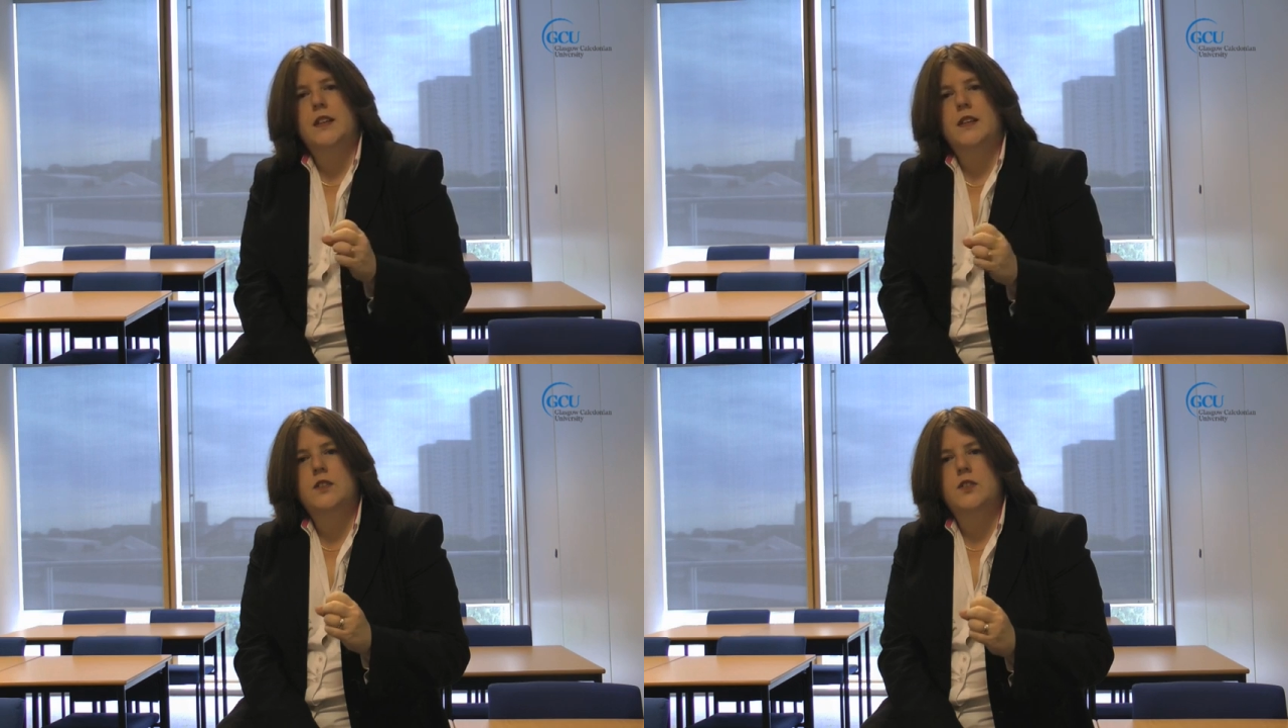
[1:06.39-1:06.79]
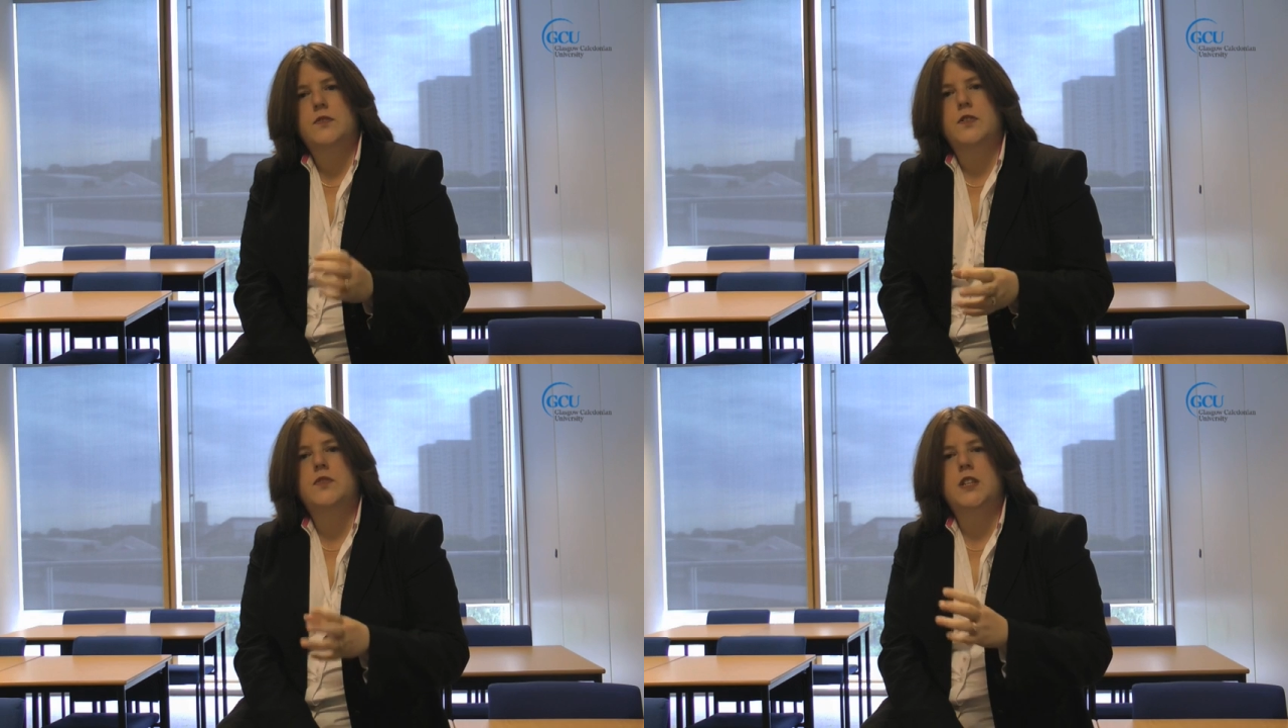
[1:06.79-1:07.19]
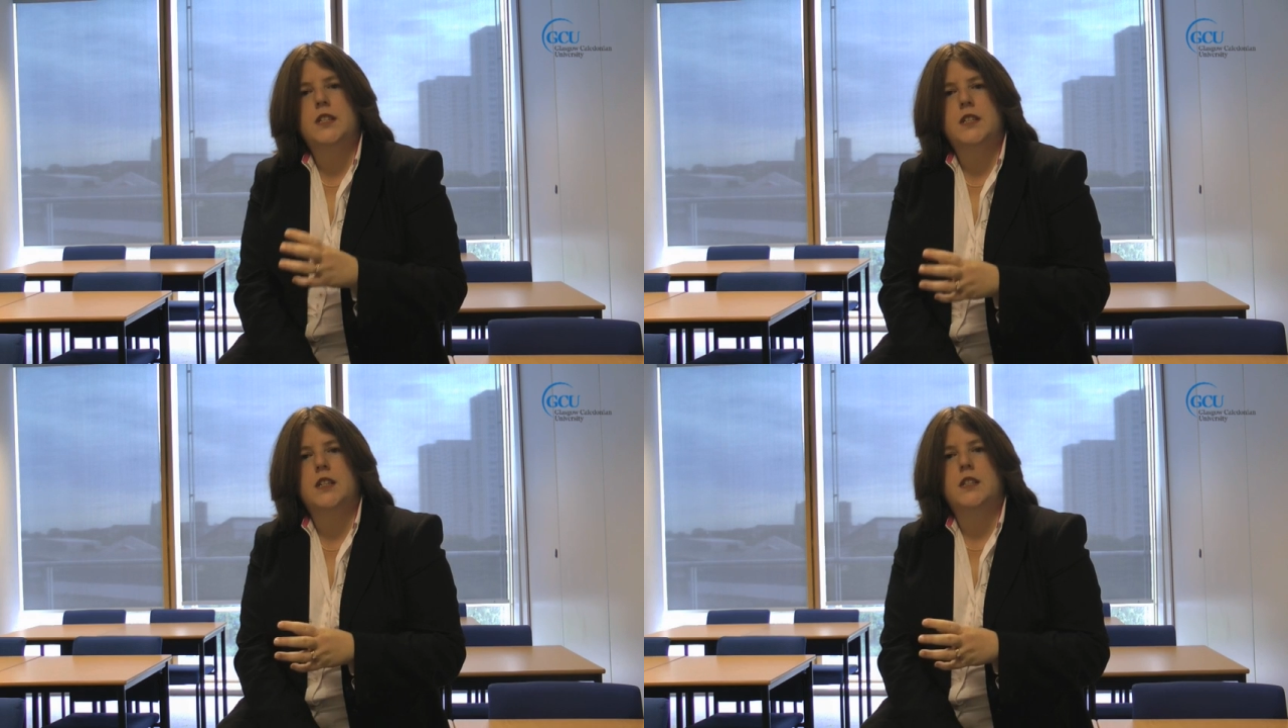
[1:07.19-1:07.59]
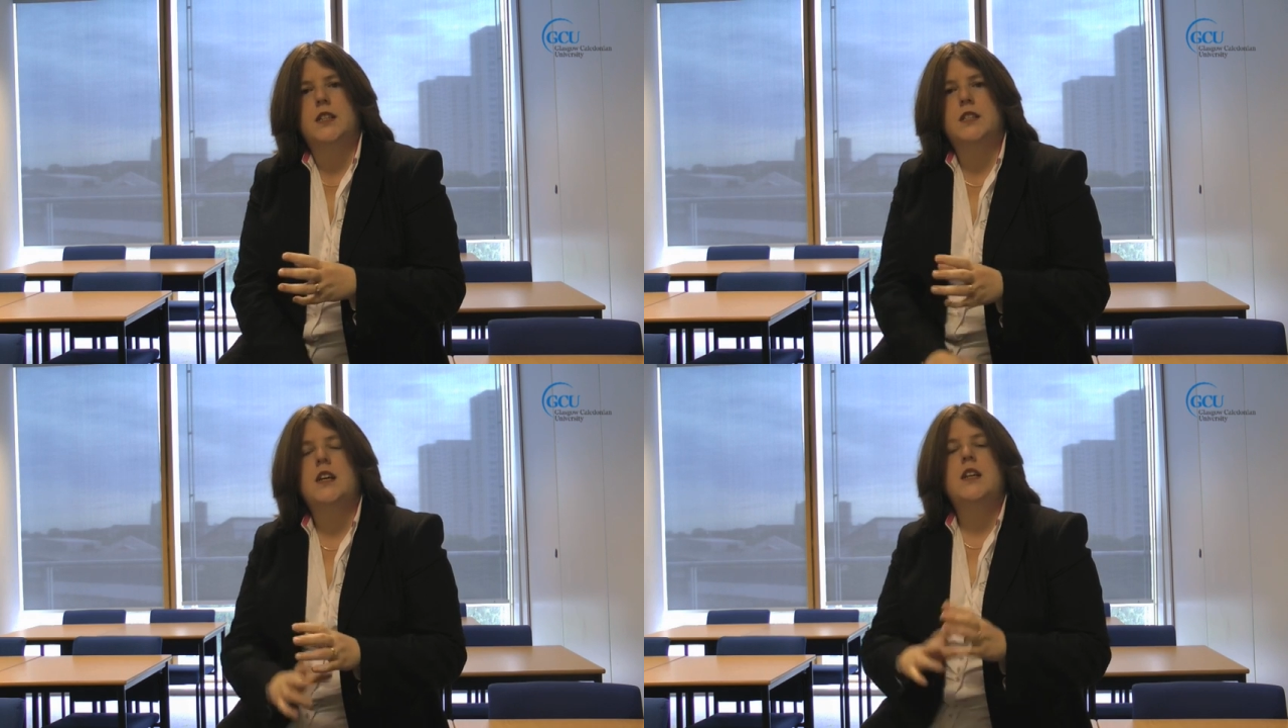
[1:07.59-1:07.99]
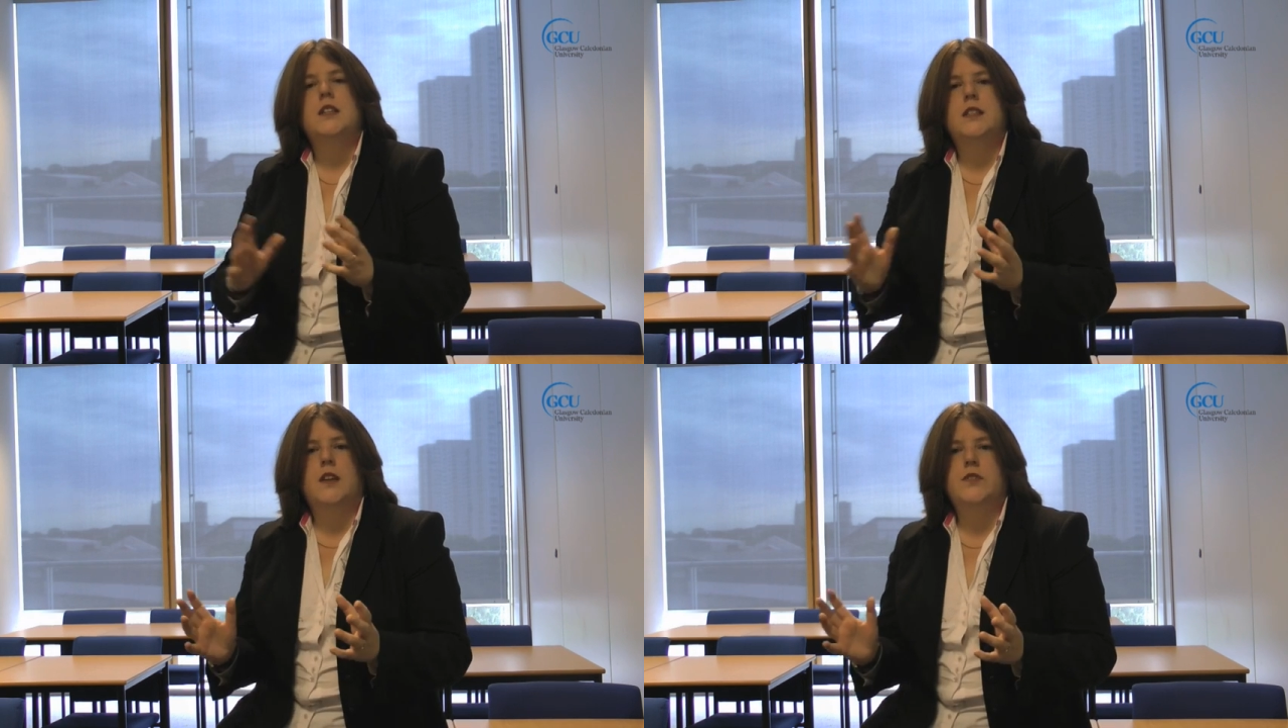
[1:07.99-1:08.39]
then into the 50s, 60s,
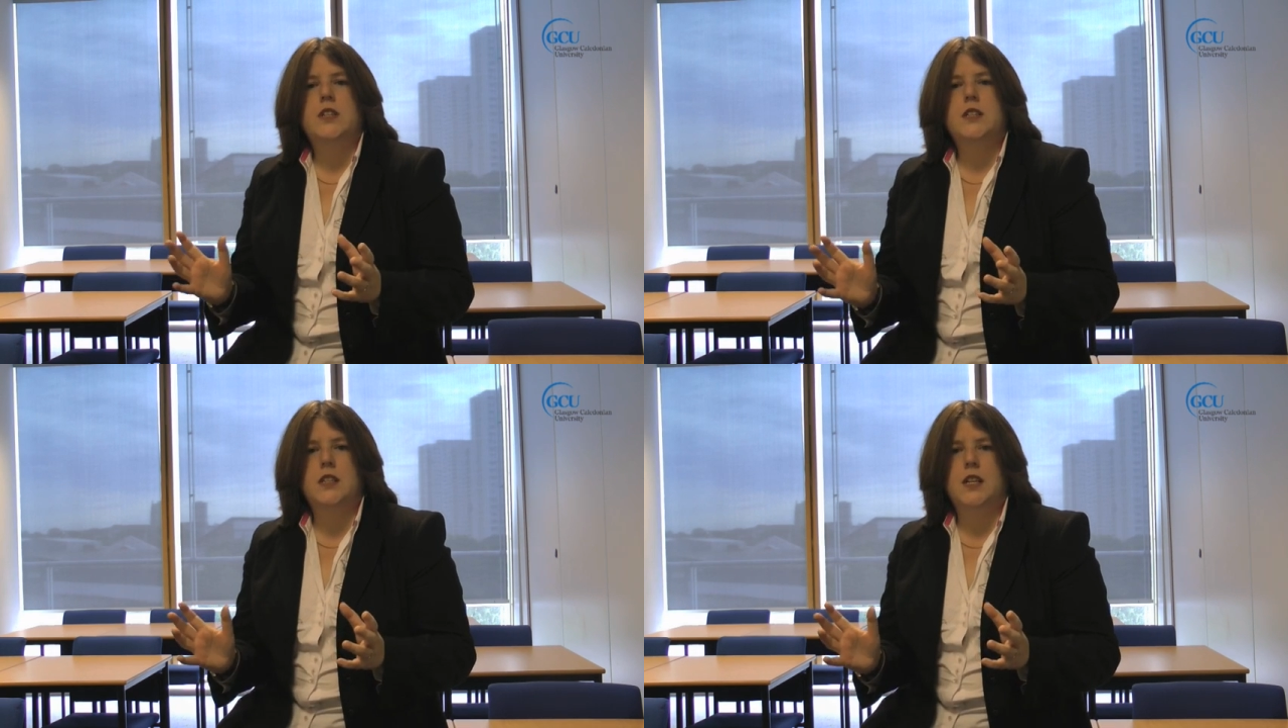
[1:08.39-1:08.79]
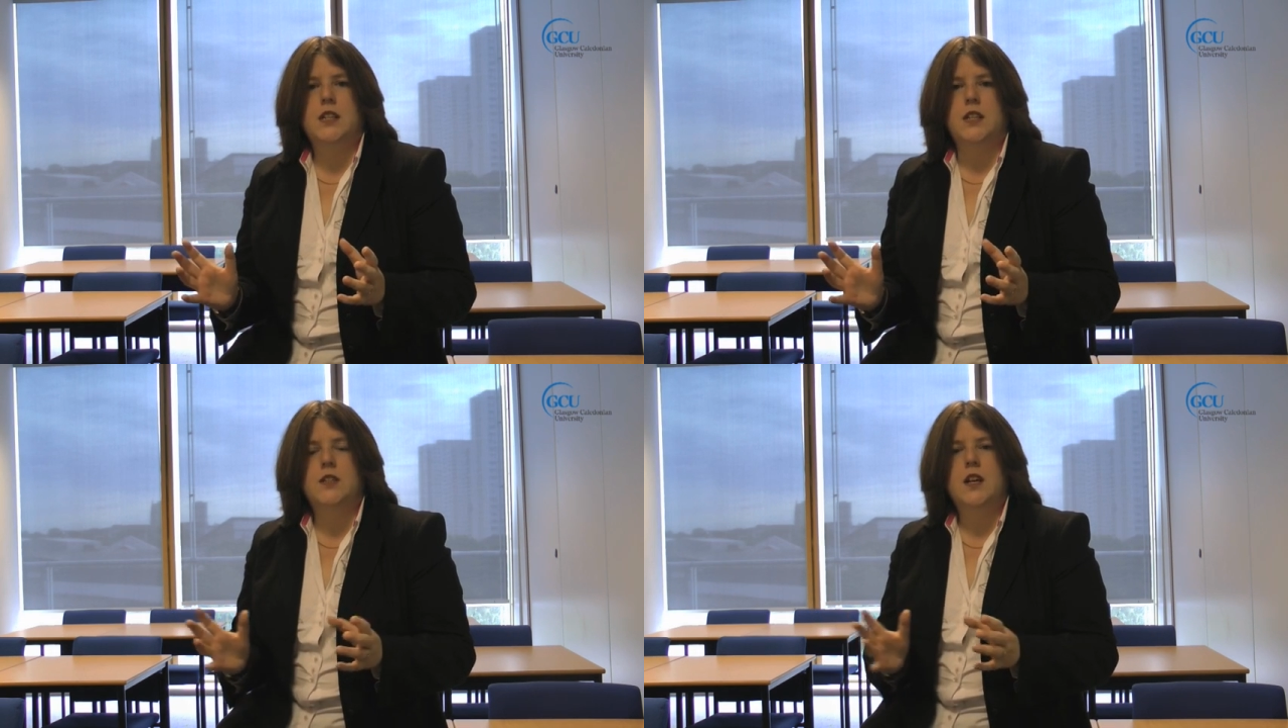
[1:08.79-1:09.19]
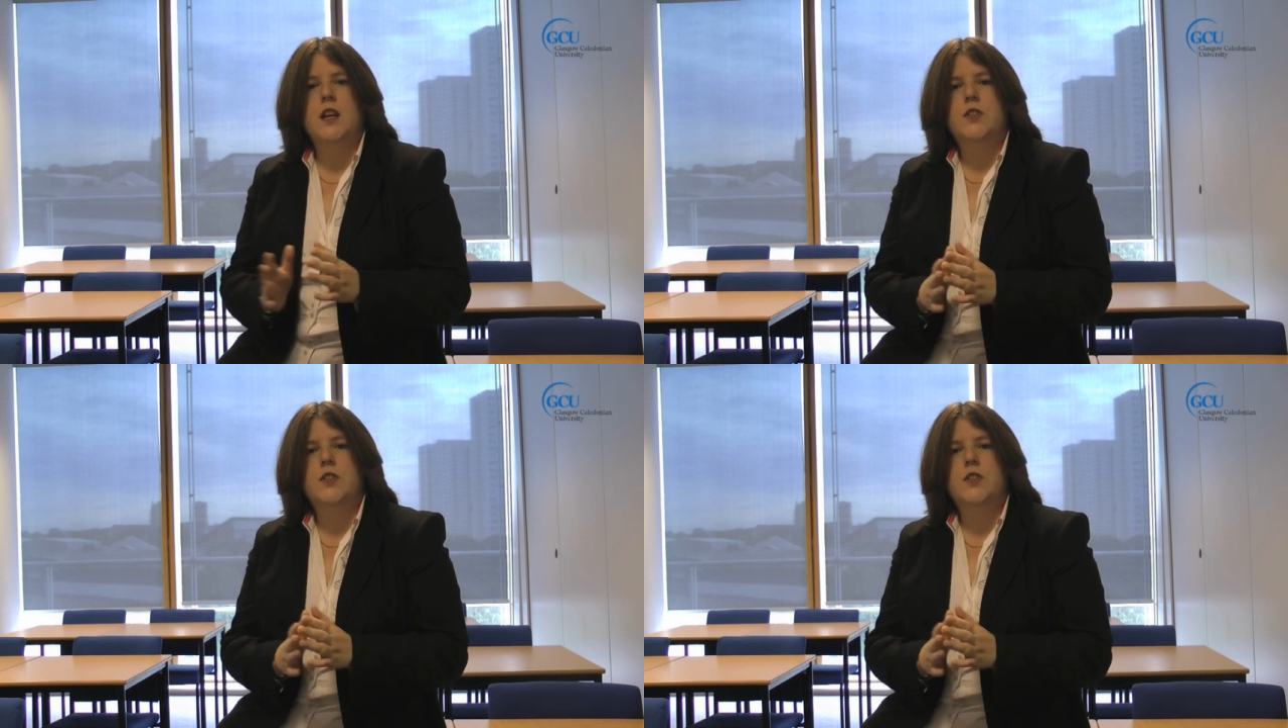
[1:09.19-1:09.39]
70s and 80s.